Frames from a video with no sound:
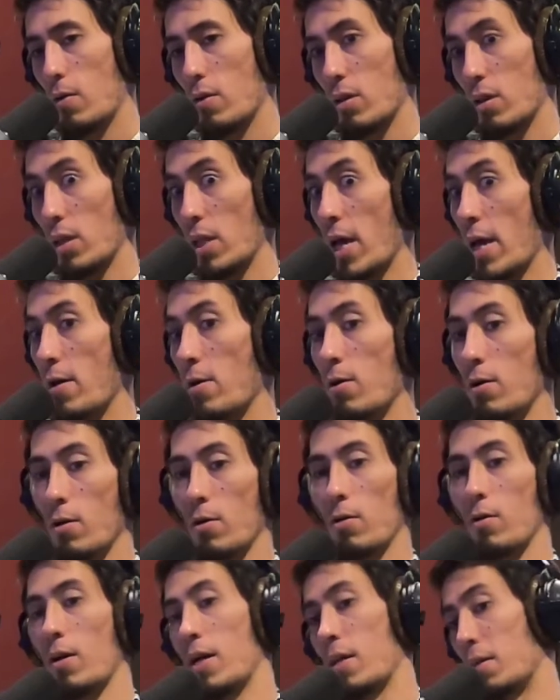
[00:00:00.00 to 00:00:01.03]

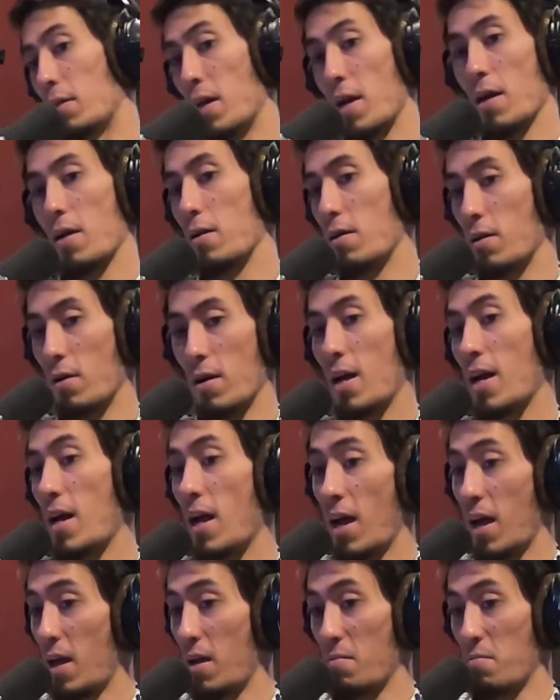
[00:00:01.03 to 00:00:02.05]
layer
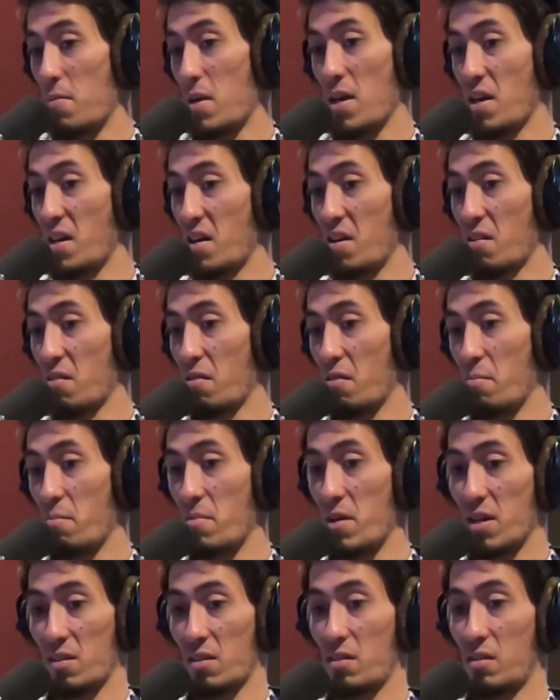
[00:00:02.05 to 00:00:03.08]
and make the
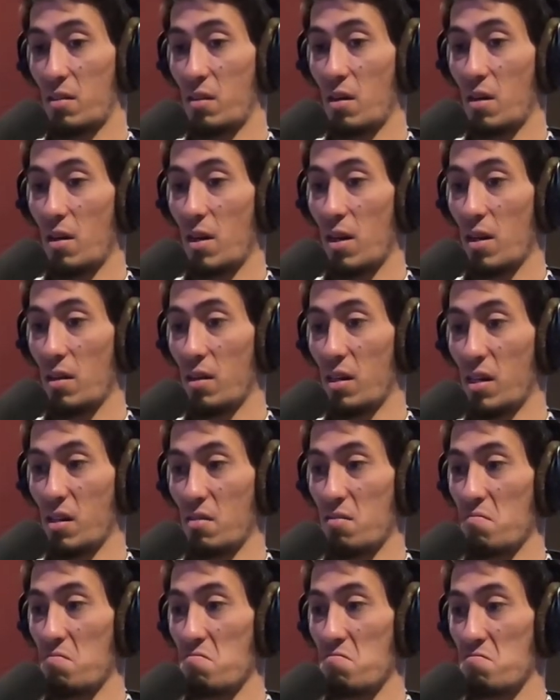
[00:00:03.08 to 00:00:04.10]
mix like
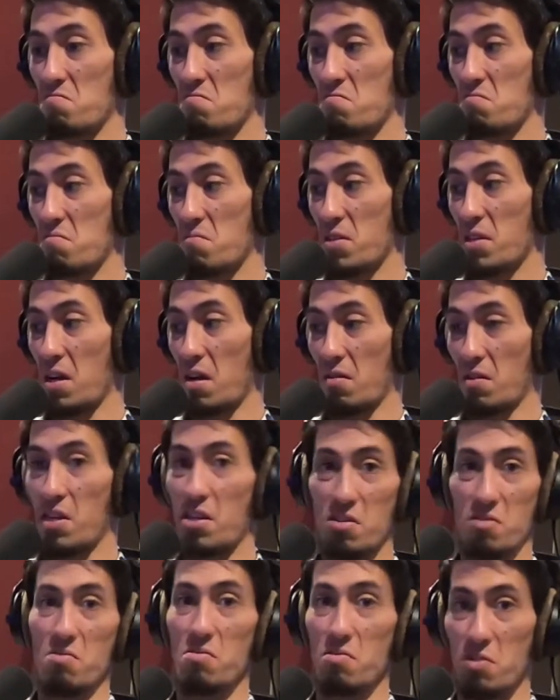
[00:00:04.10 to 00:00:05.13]
sound
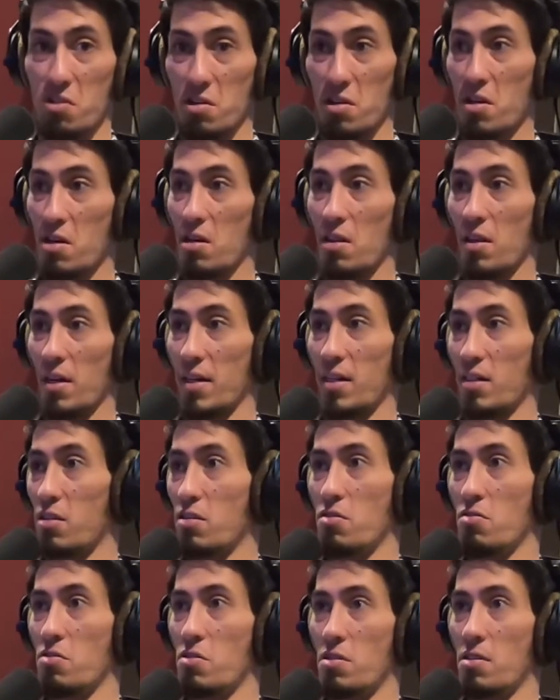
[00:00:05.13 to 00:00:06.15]
huge, like as
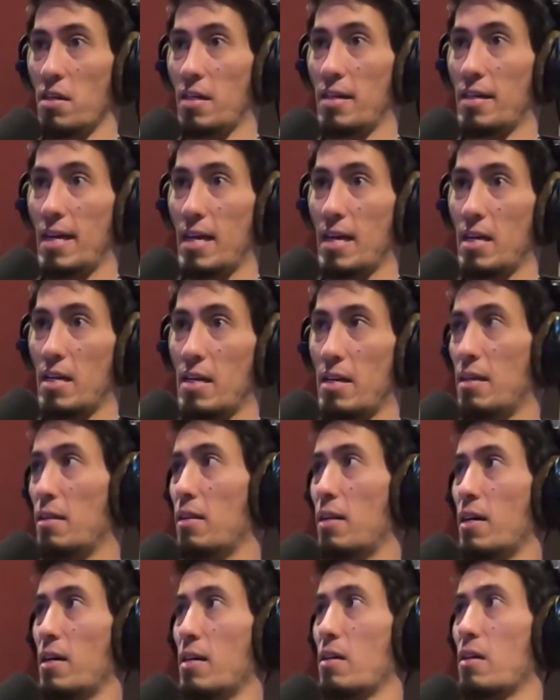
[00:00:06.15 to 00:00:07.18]
huge as I can,
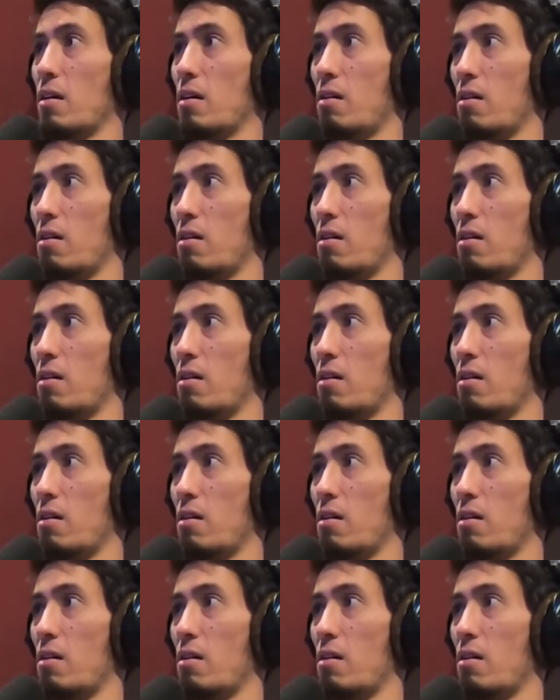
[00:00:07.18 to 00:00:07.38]
and like